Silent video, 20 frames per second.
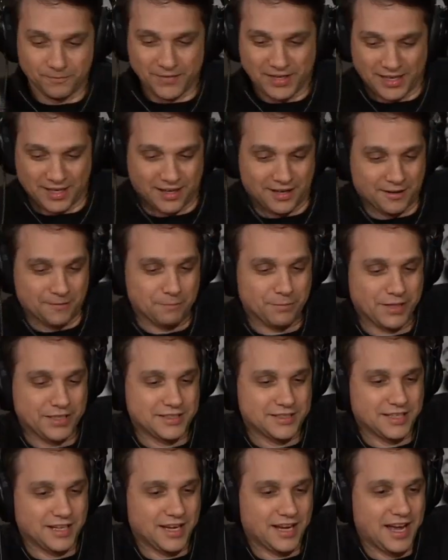Um,
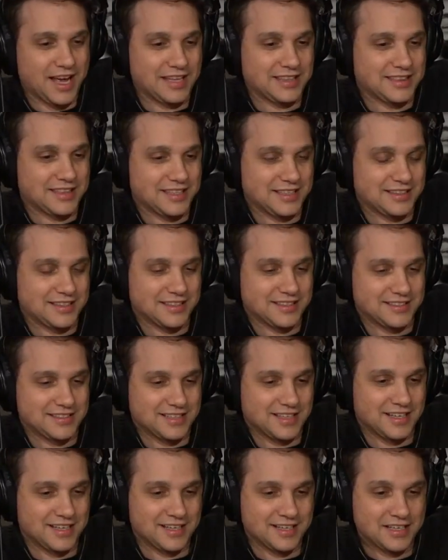but uh, I think that
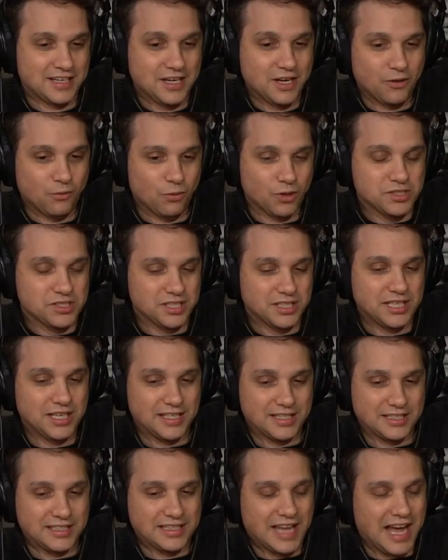uh, once it
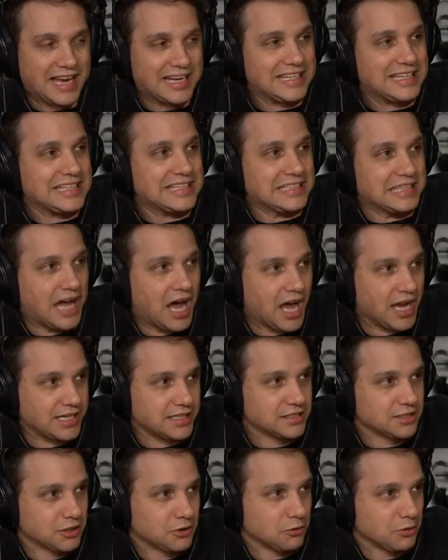hit
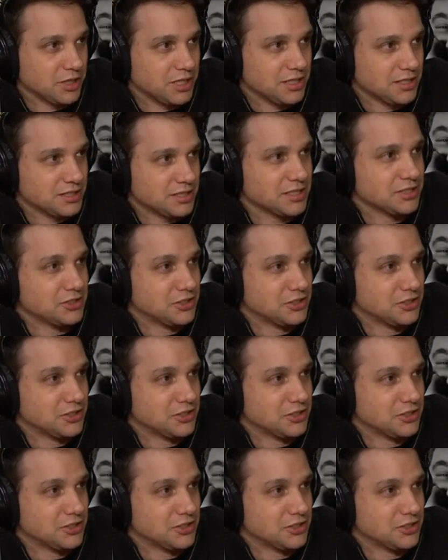99 degrees in